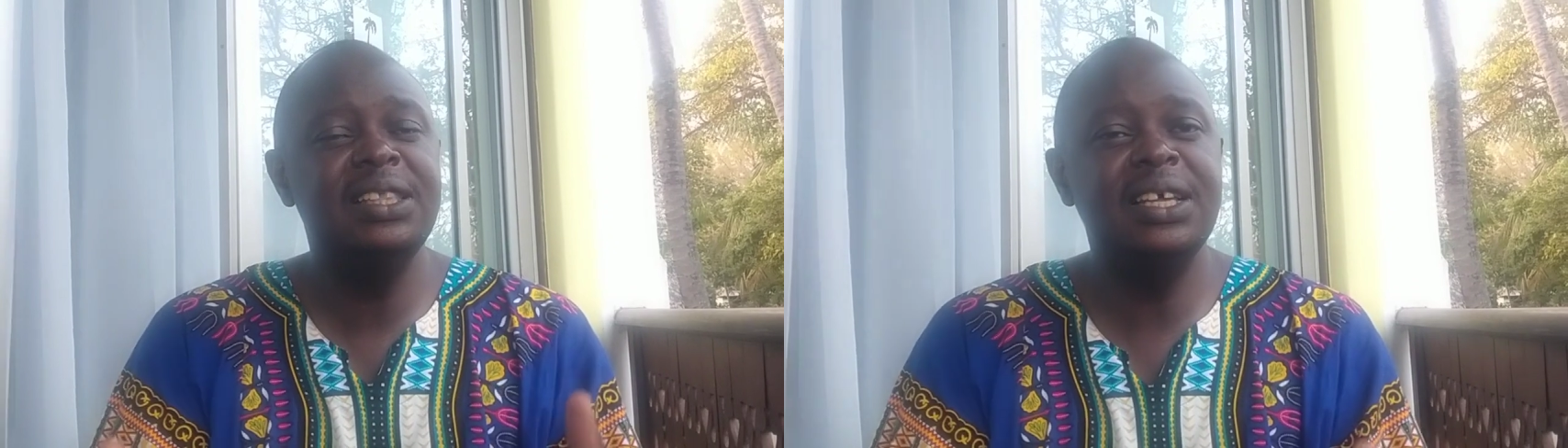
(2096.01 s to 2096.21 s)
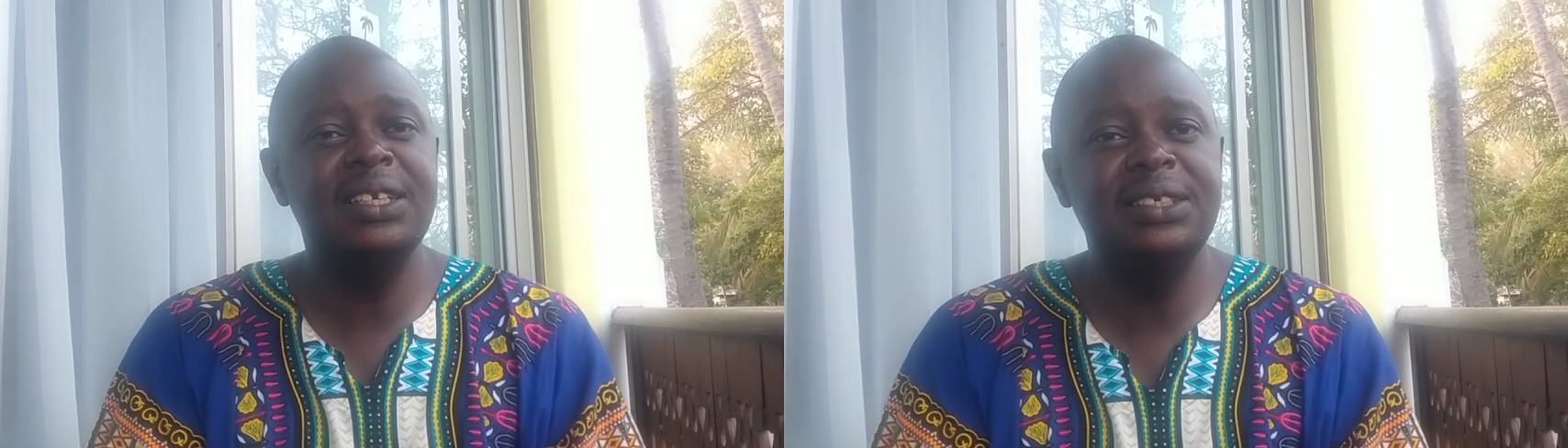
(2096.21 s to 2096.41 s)

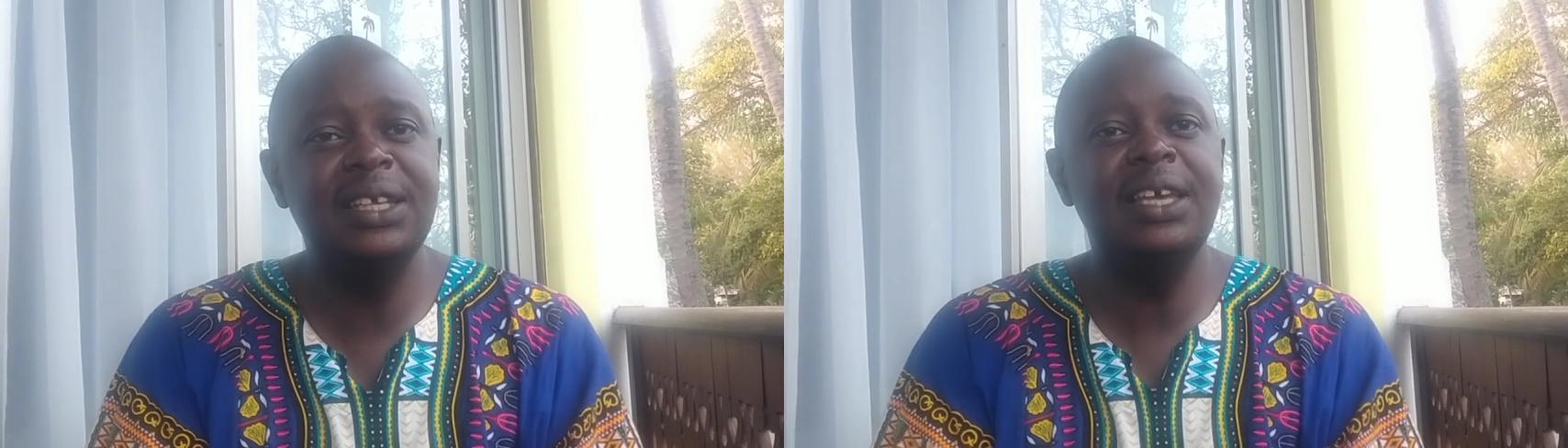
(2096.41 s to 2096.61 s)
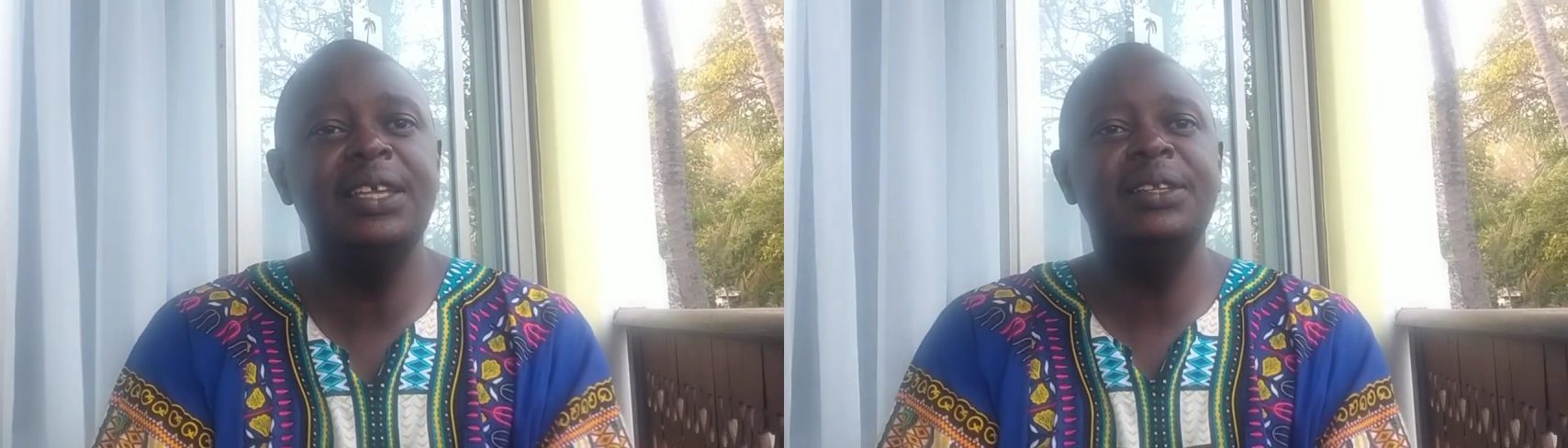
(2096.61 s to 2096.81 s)
either
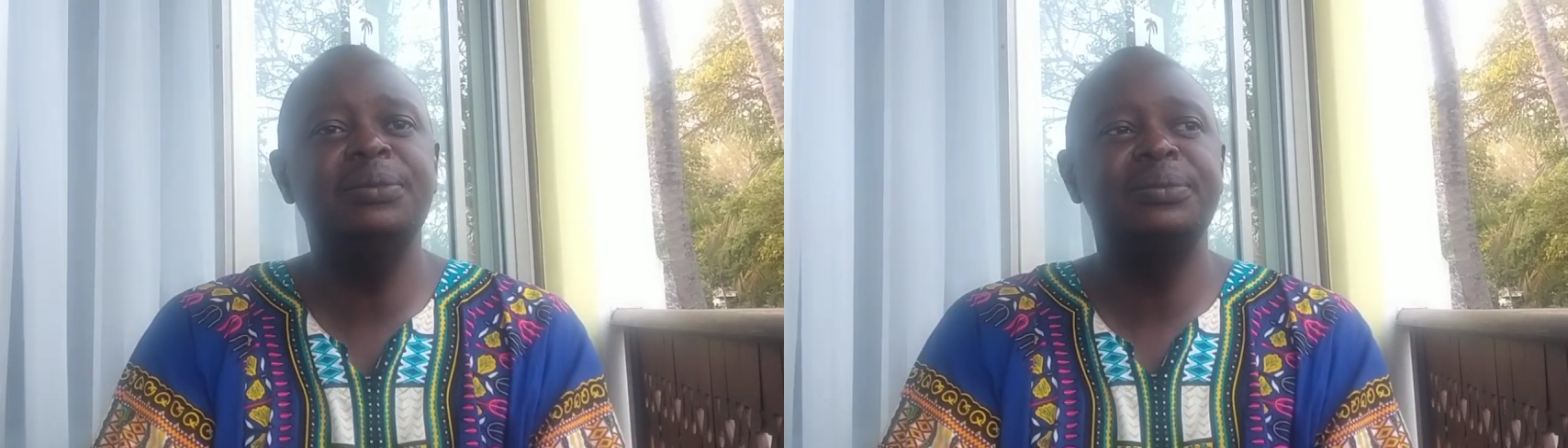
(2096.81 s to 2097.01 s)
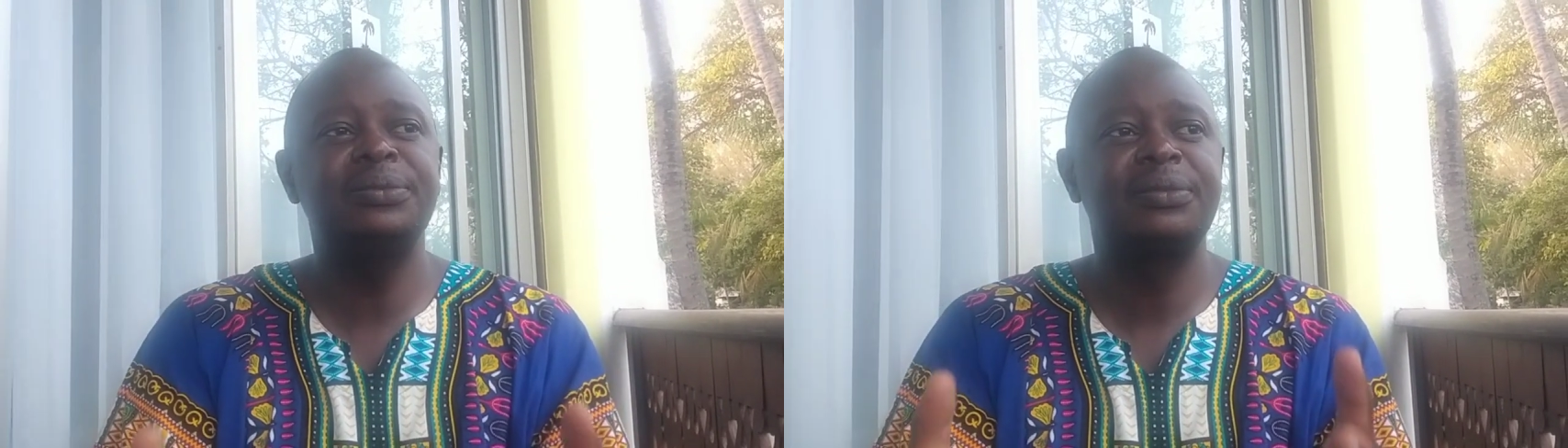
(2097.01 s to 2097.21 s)
retain
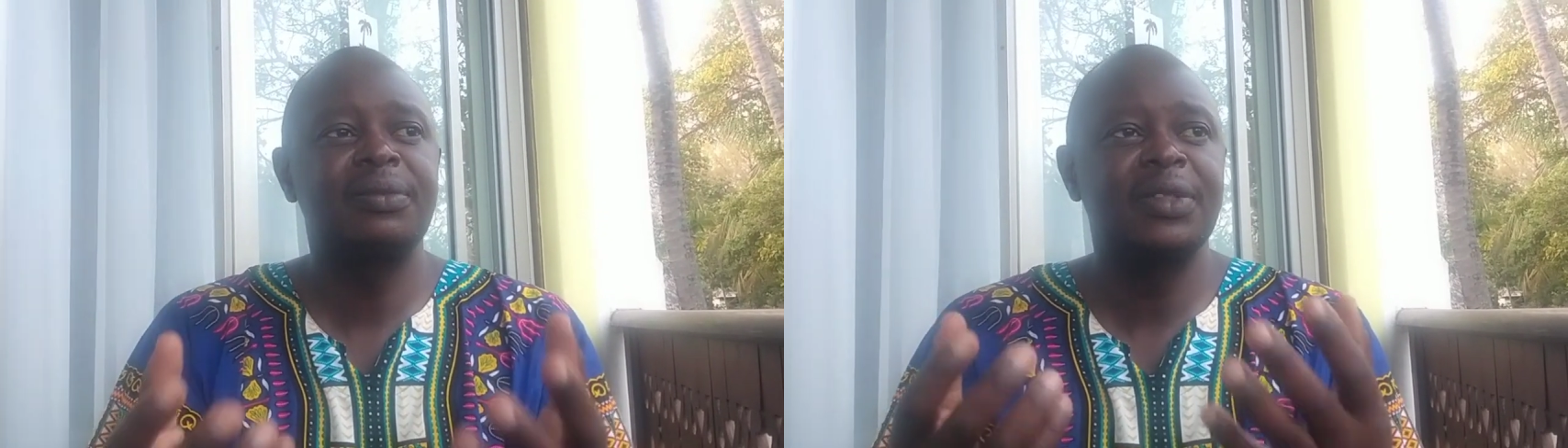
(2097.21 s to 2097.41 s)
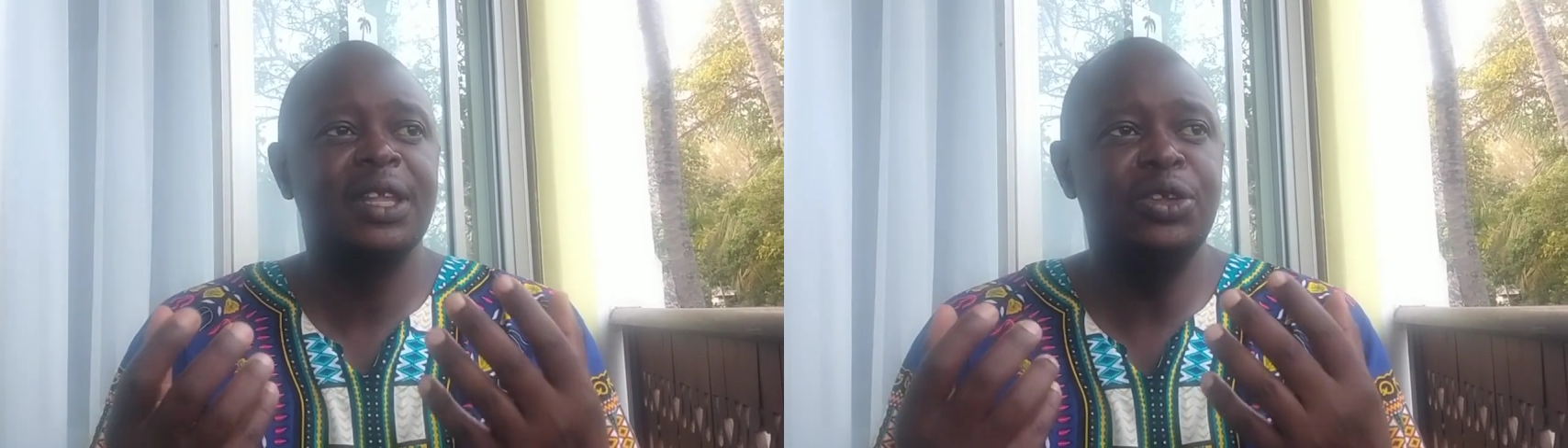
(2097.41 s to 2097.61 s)

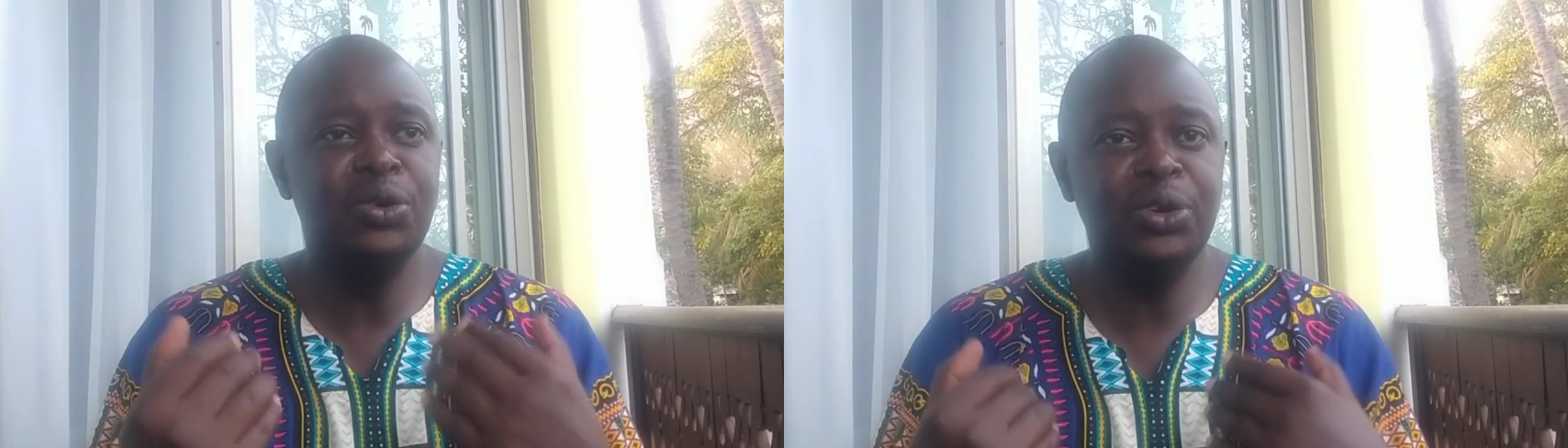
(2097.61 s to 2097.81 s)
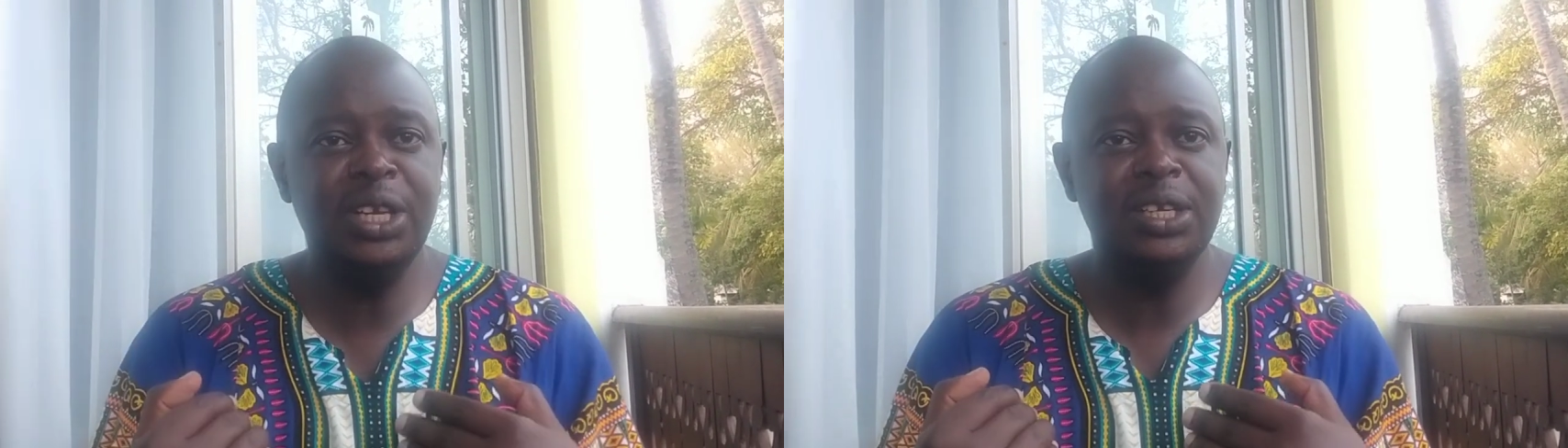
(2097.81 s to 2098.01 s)

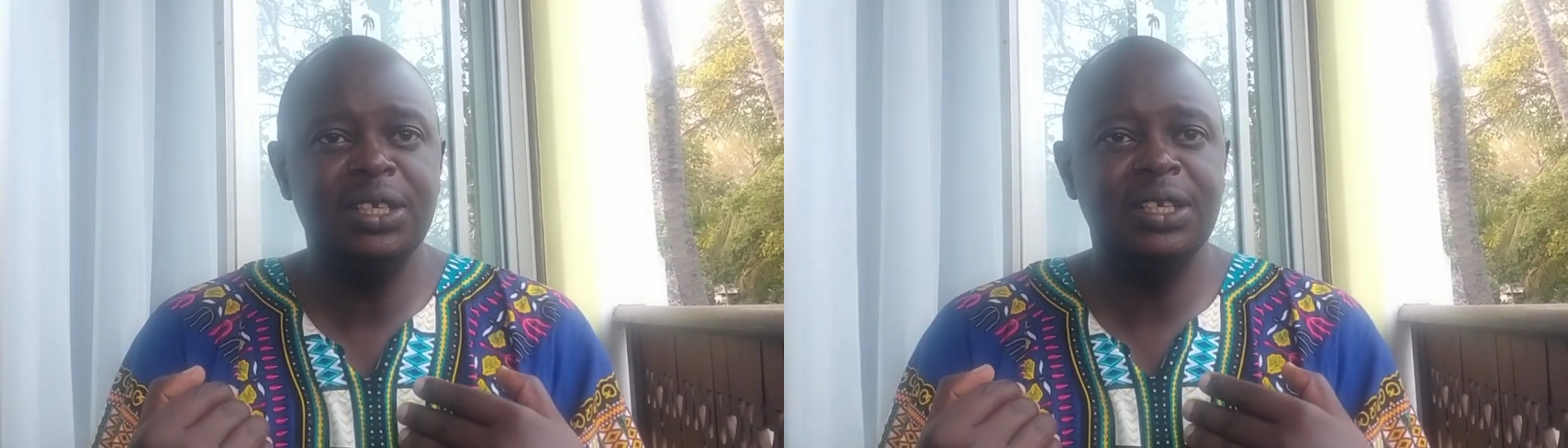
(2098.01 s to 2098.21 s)
urine